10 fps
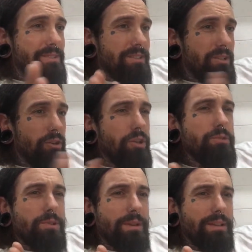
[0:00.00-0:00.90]
got
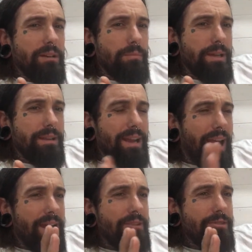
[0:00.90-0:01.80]
used to it a little bit. Like
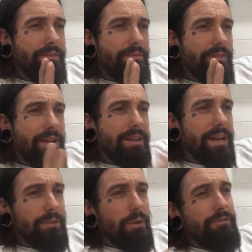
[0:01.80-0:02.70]
I already,
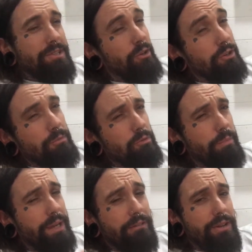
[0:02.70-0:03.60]
whether it's a honeymoon
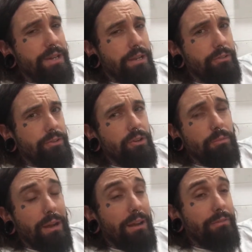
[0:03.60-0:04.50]
period, I don't know,
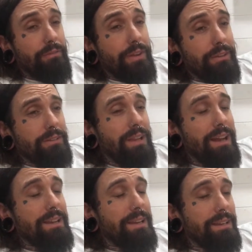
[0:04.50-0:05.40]
but I feel
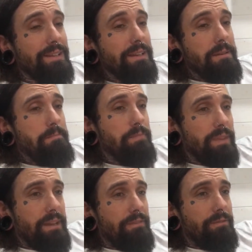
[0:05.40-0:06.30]
like
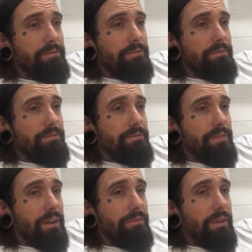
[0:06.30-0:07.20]
if
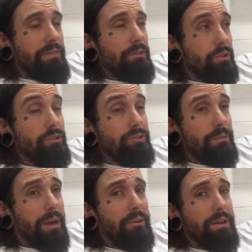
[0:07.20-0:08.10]
I feel good
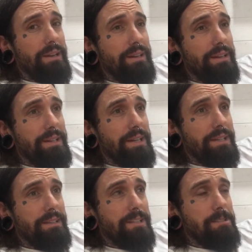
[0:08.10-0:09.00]
about it,
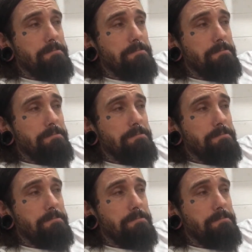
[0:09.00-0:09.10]
and